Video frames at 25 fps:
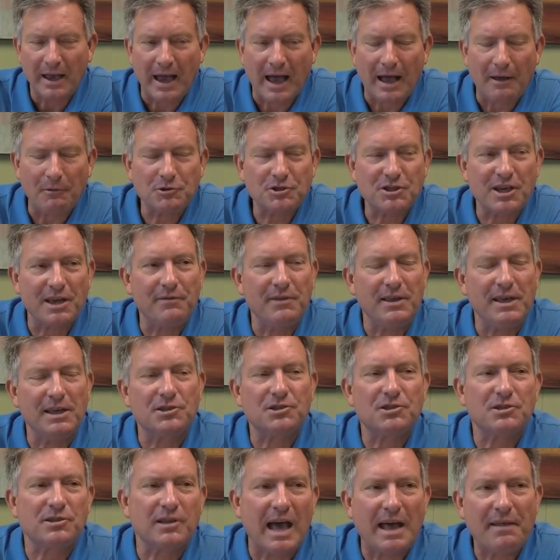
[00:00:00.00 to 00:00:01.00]
I will say
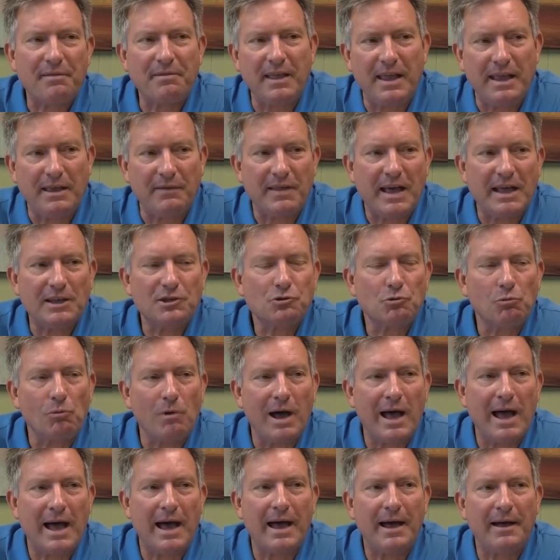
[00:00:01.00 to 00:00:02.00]
this I think that's
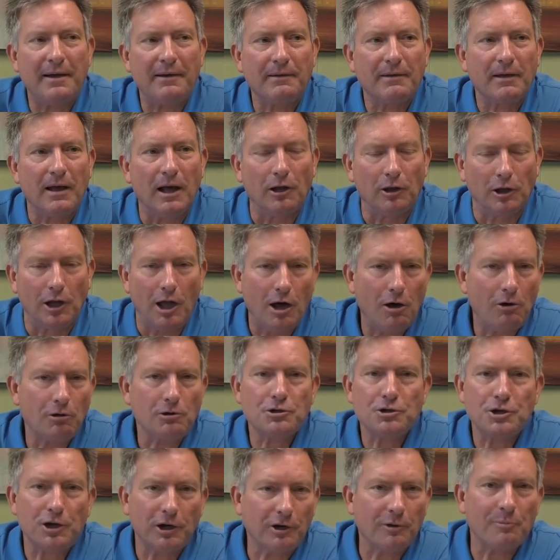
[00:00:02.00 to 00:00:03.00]
why a
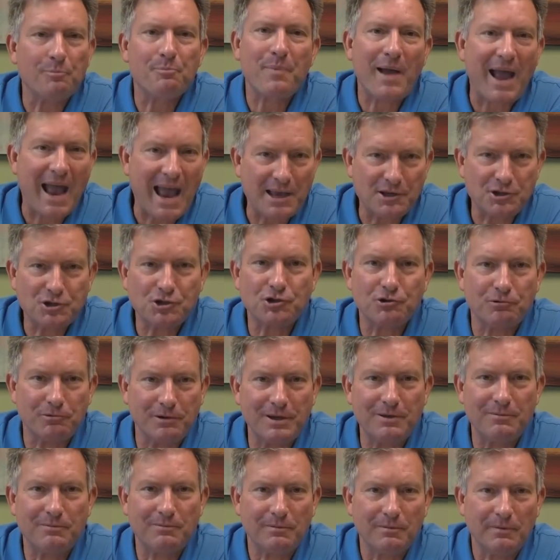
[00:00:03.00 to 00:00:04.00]
long term
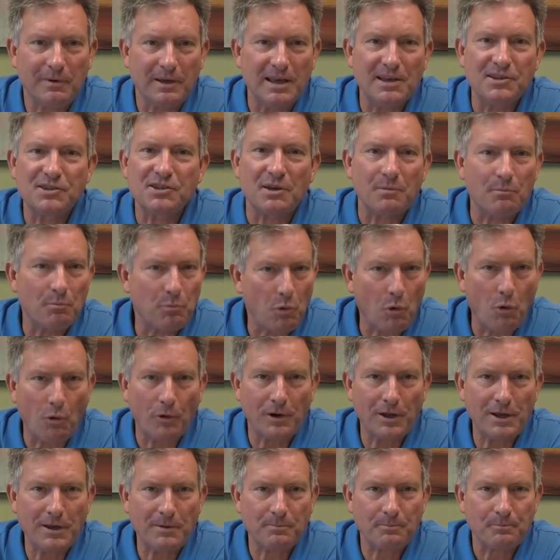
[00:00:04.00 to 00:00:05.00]
pastorate is
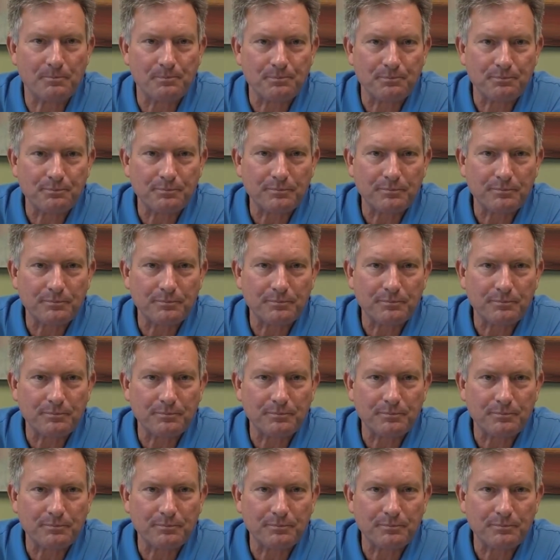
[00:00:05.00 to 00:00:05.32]
important.